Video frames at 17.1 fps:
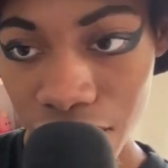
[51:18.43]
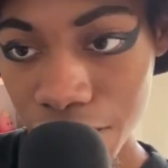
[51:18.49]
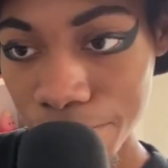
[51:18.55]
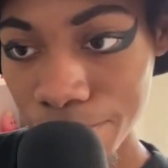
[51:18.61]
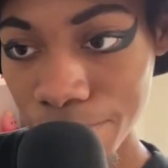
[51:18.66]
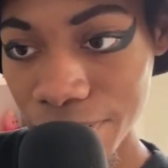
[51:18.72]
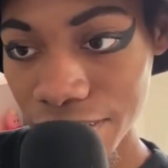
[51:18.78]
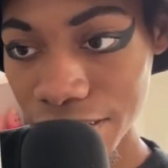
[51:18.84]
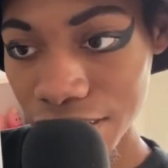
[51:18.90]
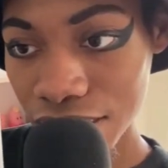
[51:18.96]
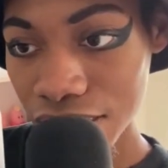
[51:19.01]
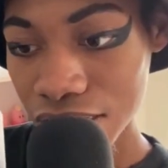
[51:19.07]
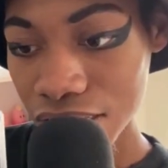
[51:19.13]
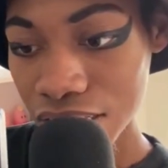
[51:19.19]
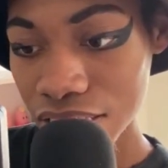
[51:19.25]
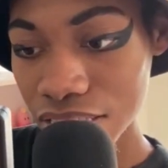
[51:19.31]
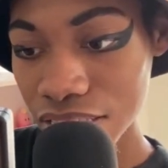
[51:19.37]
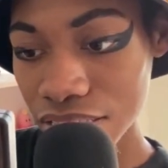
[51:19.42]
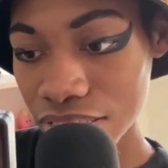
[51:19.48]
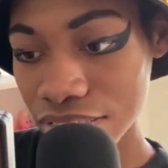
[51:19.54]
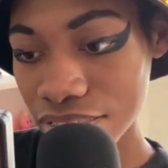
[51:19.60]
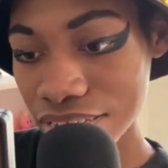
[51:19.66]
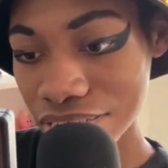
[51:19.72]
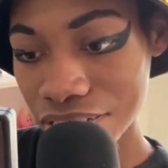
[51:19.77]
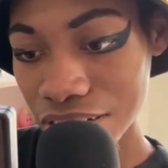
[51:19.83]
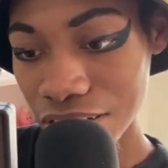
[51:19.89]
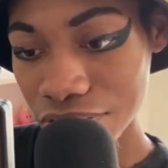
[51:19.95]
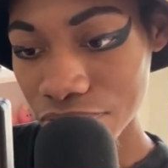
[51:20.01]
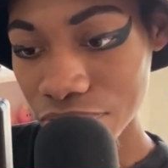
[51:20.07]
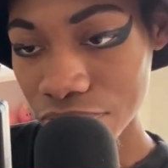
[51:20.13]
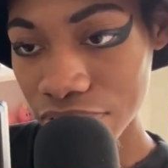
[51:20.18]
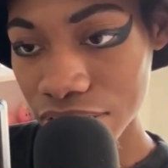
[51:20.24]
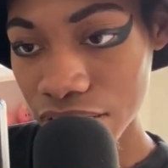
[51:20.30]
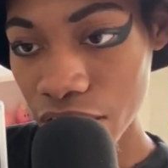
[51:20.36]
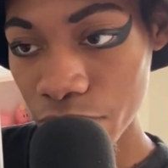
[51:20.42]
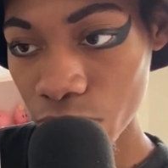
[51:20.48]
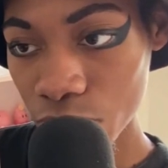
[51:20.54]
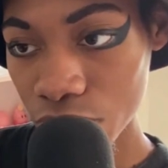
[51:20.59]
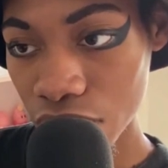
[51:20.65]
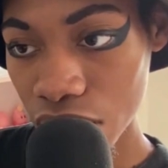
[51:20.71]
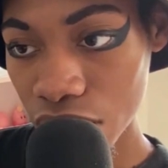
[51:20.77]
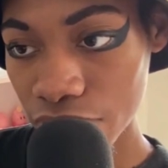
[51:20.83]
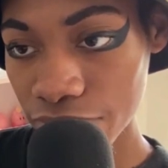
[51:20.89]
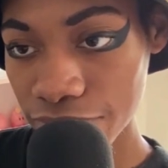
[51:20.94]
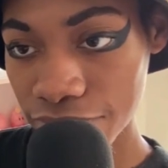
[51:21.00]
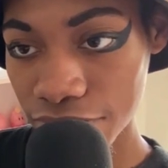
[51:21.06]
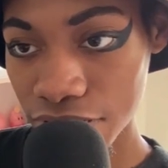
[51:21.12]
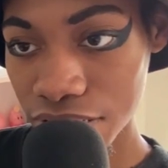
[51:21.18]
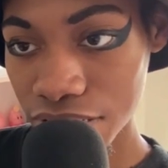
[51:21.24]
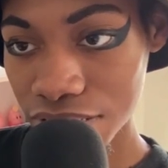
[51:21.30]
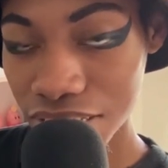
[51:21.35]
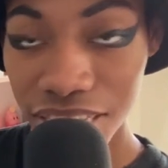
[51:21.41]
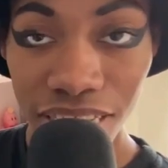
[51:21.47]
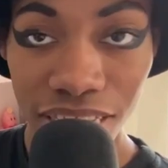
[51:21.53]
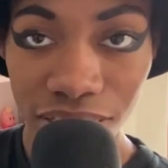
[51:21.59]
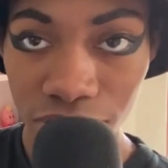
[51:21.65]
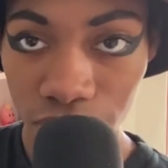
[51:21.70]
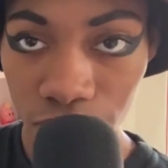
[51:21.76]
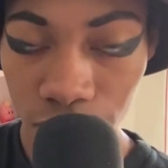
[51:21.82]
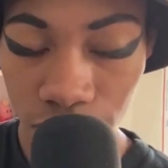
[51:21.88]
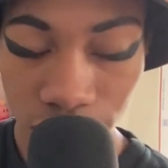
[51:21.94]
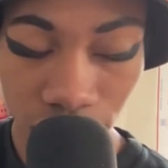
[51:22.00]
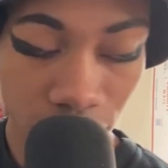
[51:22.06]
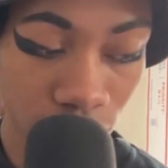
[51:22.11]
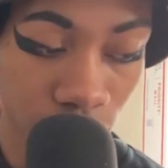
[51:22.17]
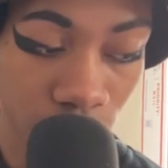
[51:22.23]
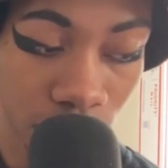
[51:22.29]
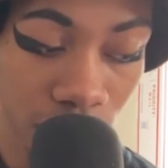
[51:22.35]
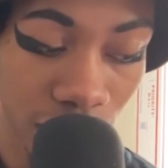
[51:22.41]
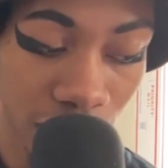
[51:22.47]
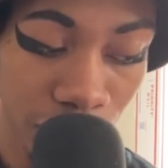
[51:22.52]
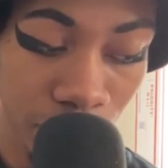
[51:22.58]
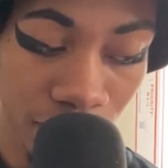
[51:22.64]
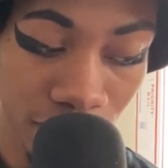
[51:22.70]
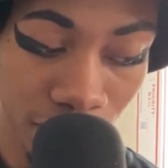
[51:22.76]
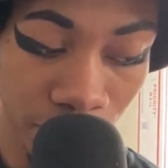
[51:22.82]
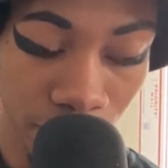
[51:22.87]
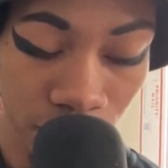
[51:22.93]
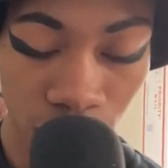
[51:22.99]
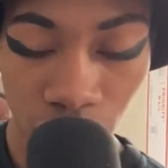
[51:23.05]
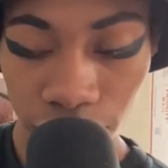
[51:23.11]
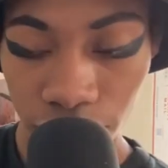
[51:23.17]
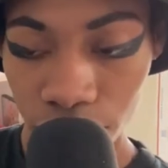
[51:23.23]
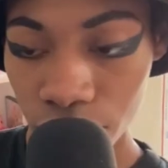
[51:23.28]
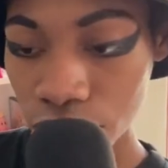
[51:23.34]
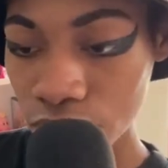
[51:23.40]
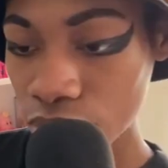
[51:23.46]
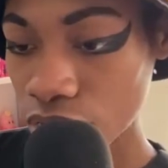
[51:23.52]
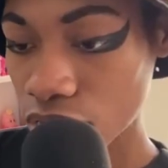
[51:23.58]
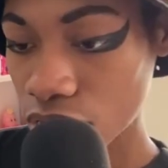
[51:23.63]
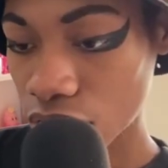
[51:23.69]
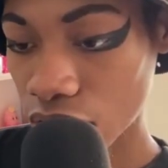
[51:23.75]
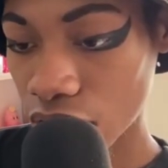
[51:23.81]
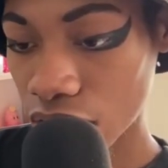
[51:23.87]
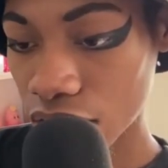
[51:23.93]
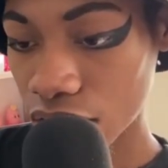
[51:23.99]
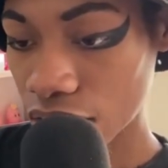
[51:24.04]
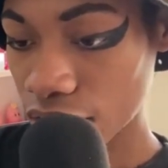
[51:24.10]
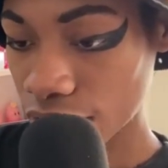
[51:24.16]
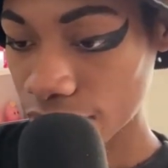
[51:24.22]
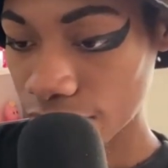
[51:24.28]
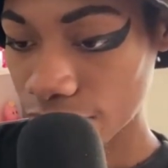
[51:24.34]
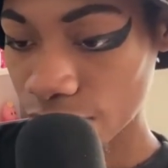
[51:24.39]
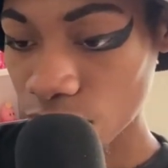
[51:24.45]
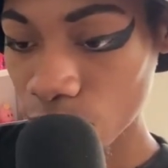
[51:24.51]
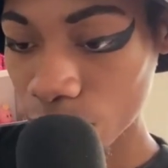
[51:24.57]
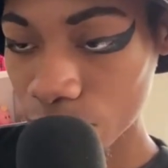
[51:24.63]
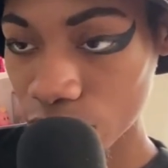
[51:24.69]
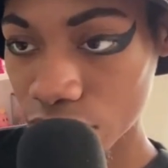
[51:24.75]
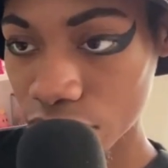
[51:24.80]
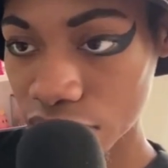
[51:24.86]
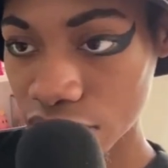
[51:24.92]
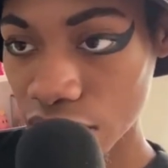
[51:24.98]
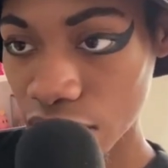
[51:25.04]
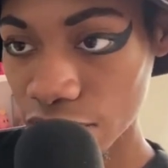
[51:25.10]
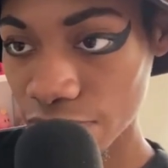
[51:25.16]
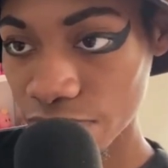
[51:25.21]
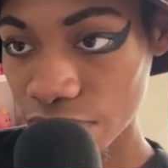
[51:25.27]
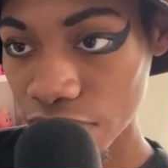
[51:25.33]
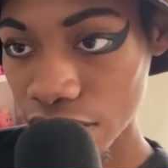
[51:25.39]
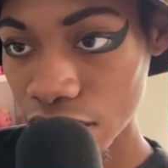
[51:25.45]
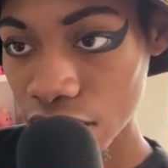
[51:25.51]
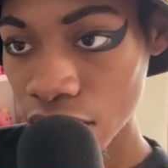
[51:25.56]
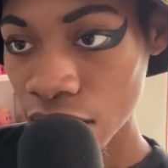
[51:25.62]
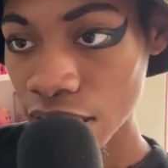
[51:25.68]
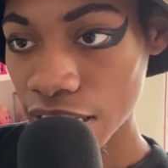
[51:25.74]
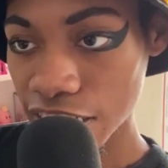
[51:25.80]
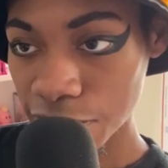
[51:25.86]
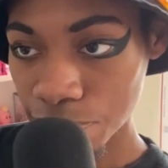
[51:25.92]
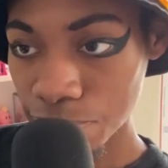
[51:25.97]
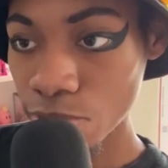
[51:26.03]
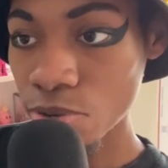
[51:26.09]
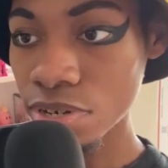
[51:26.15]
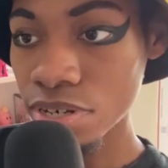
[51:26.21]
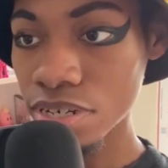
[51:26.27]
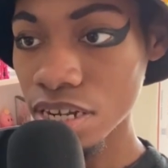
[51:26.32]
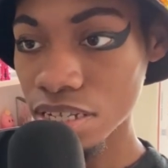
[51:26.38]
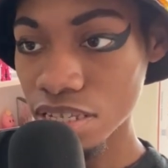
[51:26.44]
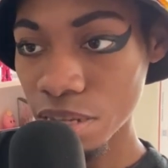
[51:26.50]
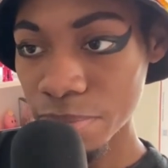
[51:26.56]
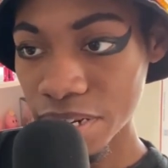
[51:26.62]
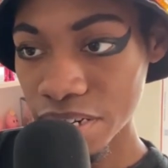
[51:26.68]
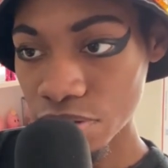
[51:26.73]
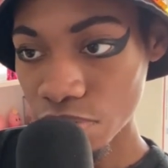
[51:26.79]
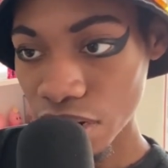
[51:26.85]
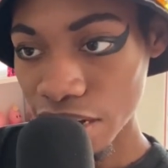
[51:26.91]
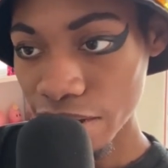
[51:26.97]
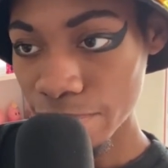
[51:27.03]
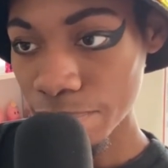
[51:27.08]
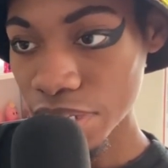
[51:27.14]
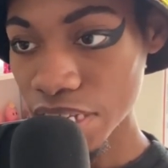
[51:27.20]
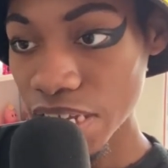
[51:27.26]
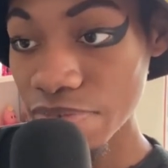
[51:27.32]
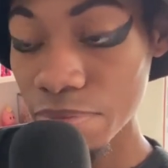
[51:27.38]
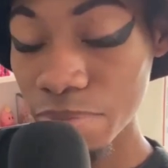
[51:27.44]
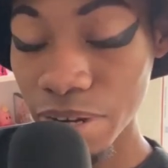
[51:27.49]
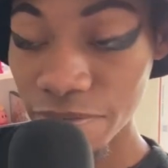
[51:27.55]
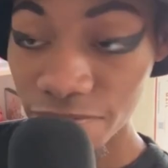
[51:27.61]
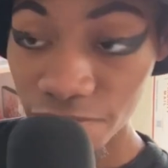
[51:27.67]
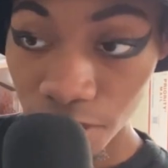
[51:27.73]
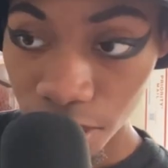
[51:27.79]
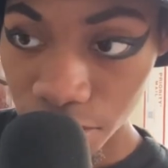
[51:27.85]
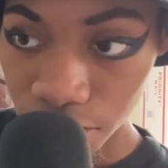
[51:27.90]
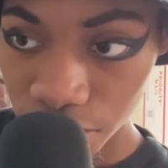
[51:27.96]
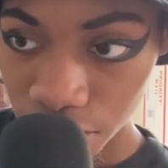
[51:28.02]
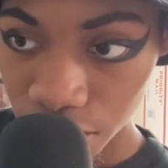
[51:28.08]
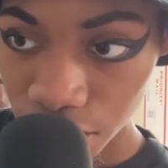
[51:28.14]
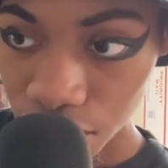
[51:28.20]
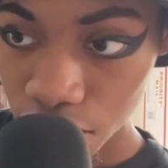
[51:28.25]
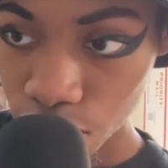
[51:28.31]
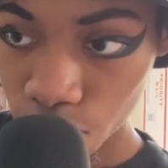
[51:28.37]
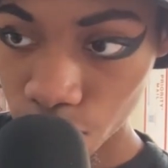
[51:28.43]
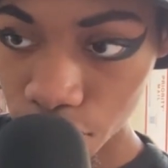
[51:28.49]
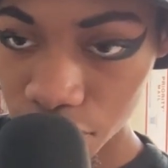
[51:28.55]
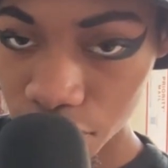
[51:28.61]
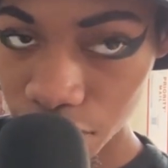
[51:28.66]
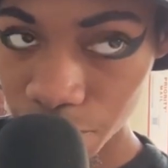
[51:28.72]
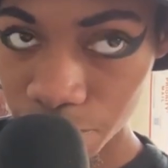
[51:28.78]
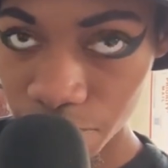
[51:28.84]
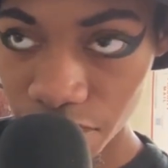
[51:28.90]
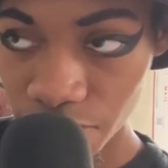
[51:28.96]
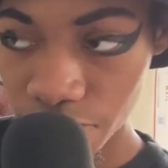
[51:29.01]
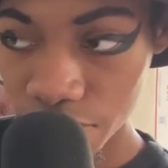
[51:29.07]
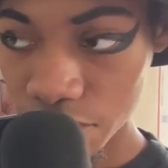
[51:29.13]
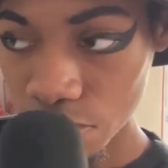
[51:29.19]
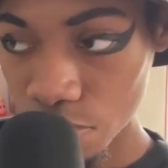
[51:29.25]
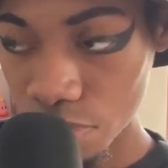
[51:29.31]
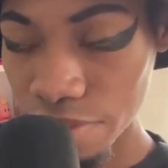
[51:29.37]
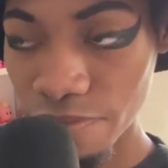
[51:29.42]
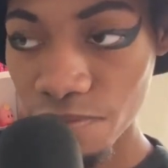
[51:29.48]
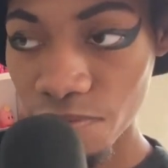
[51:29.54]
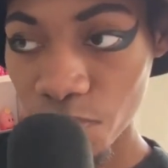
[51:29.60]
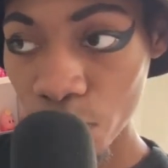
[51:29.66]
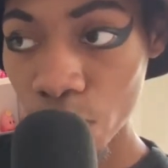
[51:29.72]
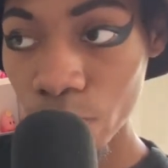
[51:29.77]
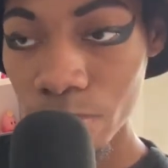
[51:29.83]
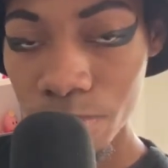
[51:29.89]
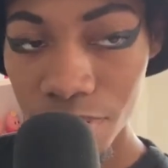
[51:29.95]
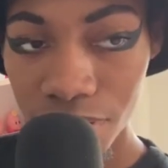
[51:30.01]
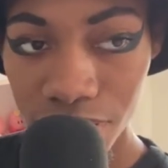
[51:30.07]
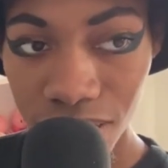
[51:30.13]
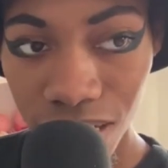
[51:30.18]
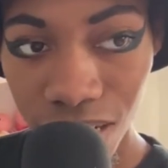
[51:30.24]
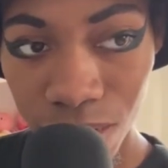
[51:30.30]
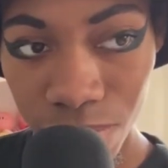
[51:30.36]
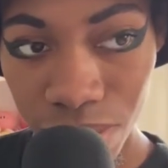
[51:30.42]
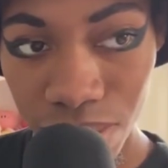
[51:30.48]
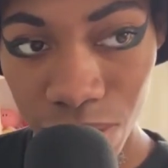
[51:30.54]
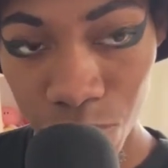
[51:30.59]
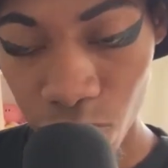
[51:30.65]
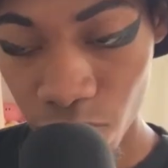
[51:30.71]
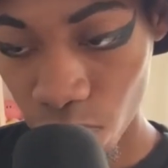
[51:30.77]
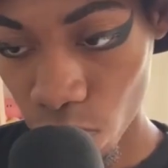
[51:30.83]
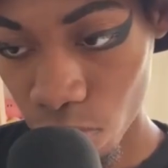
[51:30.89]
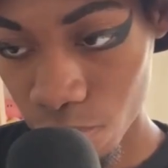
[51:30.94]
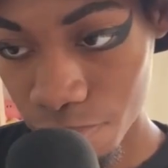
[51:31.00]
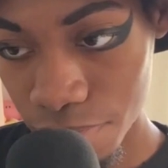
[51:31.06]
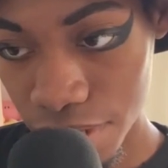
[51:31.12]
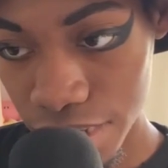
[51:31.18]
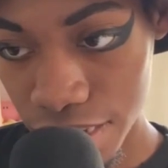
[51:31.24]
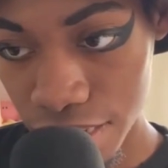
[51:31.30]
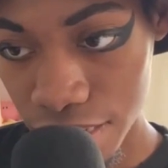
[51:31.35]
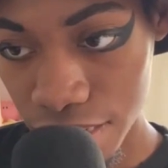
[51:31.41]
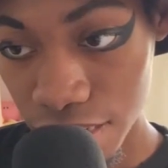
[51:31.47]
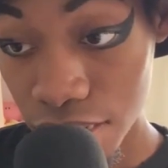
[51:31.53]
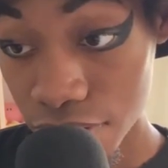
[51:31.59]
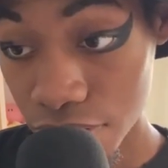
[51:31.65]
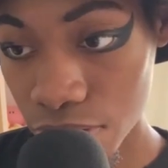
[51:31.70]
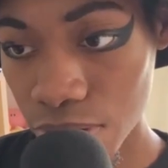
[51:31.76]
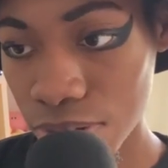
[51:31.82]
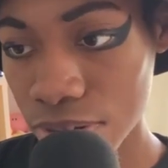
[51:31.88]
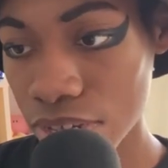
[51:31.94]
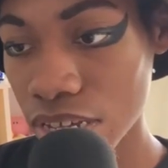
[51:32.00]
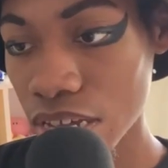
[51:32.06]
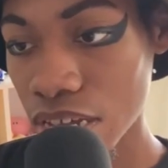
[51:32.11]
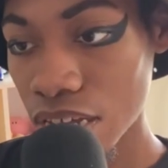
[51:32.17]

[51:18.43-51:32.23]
But this concert, they cover a lot of the the key songs that you would expect them to cover uh, from their discography. Exploded, Unlimited Drive, Believe in My Flush, which I believe is the only filmed time that they performed this song.